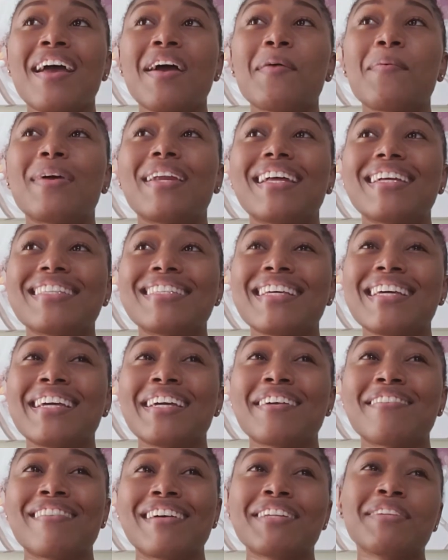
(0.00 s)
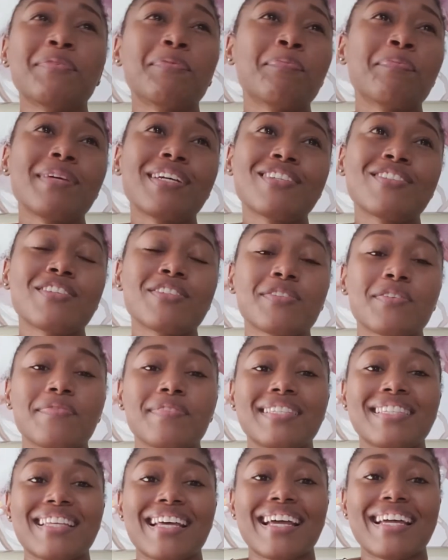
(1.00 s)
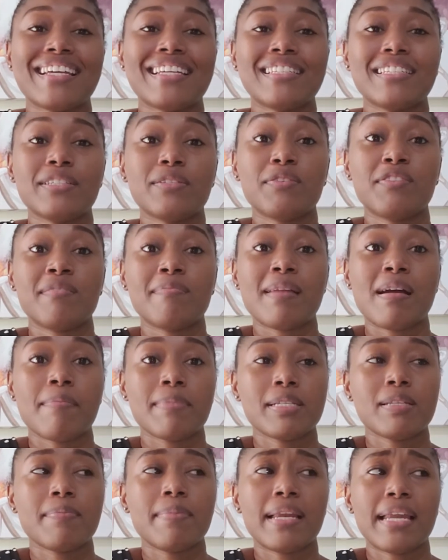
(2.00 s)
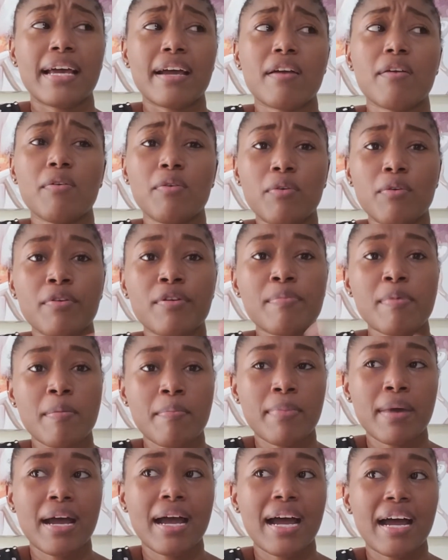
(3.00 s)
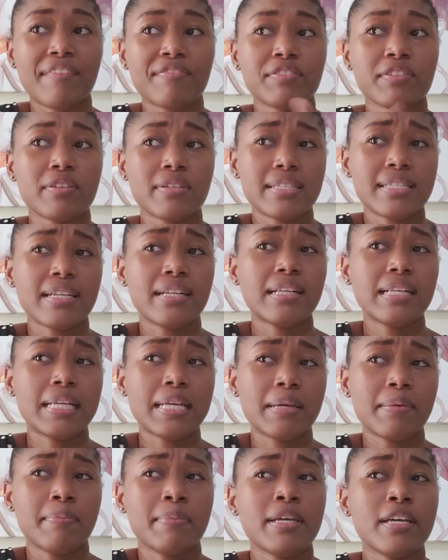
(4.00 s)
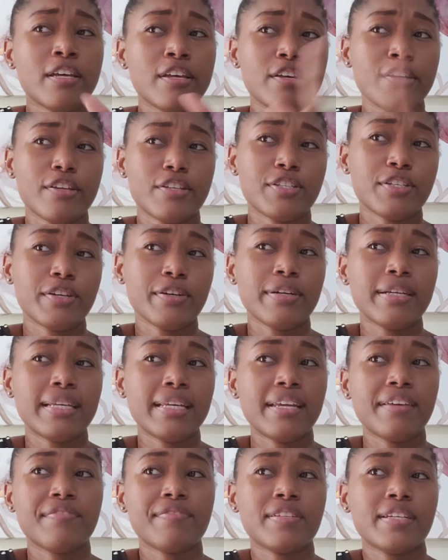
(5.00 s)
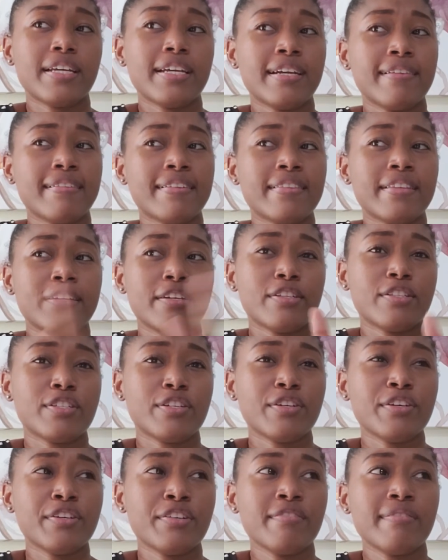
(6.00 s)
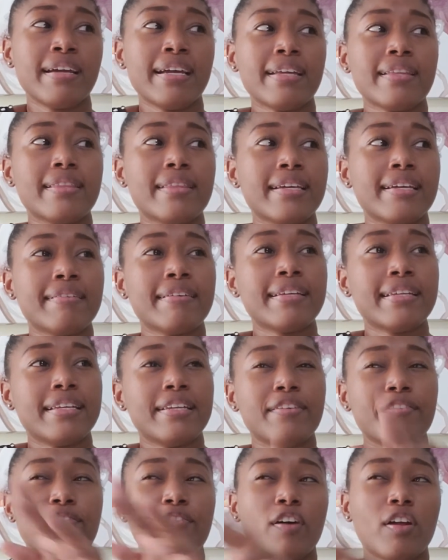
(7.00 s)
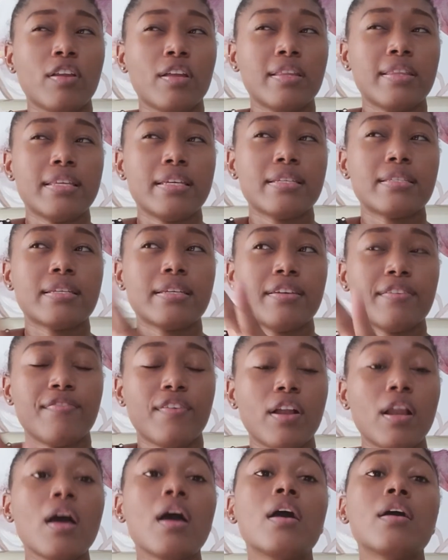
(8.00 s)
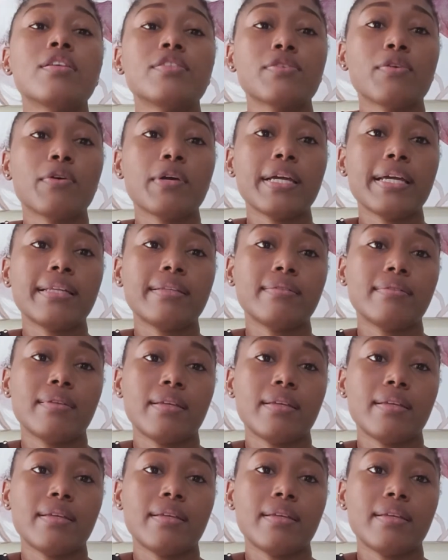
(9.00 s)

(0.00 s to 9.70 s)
When I take random pictures of signs, it will remind me to be like, oh, remember I have to go tell them you turn left here and then you turn right there and then you follow this and you follow. So it